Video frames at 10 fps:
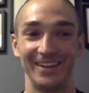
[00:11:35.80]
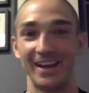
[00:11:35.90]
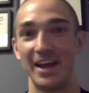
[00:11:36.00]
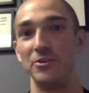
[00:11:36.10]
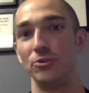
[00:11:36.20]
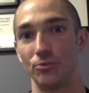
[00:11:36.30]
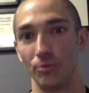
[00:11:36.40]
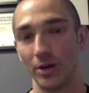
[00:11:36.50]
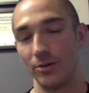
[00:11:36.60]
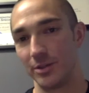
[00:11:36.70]
and you
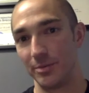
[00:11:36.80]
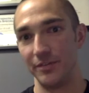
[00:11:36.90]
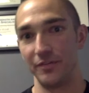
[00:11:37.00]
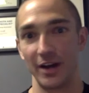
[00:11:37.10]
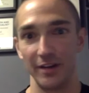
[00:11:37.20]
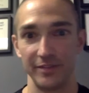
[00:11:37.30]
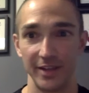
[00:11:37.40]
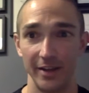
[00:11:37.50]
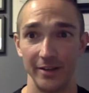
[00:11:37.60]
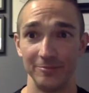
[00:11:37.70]
grow to be
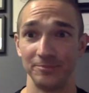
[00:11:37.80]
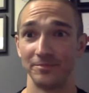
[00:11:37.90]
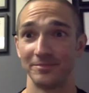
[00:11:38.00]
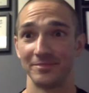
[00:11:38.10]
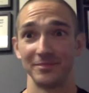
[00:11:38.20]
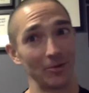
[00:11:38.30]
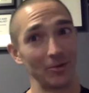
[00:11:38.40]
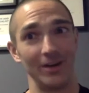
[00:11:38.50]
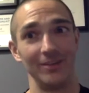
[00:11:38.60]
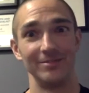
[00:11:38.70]
5'10".
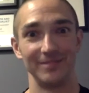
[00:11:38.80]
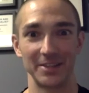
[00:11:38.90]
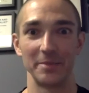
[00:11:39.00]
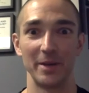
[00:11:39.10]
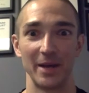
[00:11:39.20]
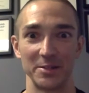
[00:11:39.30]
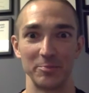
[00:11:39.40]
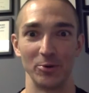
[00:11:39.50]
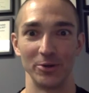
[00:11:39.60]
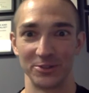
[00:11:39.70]
Well, that's a bad
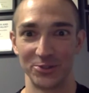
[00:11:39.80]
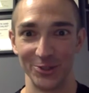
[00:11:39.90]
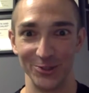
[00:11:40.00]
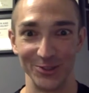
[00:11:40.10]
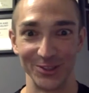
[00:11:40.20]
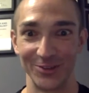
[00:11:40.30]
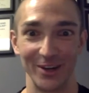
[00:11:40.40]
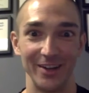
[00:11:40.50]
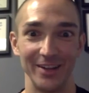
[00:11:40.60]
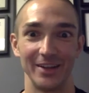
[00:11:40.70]
sport to choose,
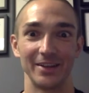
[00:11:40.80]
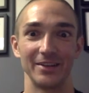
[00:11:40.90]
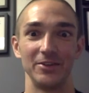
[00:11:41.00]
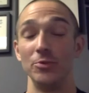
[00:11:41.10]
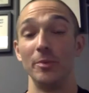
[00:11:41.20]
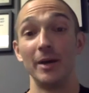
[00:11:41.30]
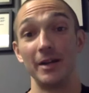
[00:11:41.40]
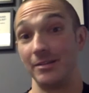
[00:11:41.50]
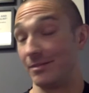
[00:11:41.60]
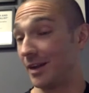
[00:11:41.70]
right? Like you
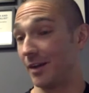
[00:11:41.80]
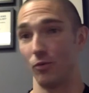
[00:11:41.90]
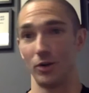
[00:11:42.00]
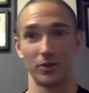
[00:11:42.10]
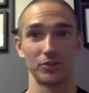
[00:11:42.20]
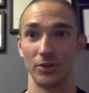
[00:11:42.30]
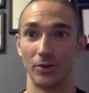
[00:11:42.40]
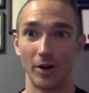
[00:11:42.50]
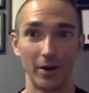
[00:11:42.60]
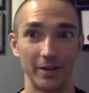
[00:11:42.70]
might have worked
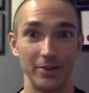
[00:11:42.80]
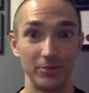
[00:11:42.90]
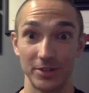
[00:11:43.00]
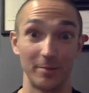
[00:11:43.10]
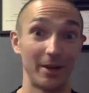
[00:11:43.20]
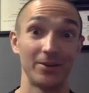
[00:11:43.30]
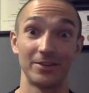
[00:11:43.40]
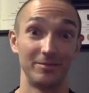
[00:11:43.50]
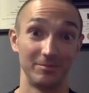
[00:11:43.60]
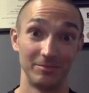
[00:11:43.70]
so hard that you somehow
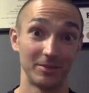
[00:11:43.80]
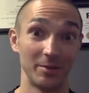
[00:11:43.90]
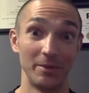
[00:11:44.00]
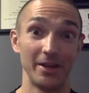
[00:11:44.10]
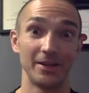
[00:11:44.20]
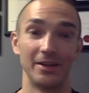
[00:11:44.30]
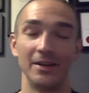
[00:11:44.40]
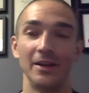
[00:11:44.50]
can make it,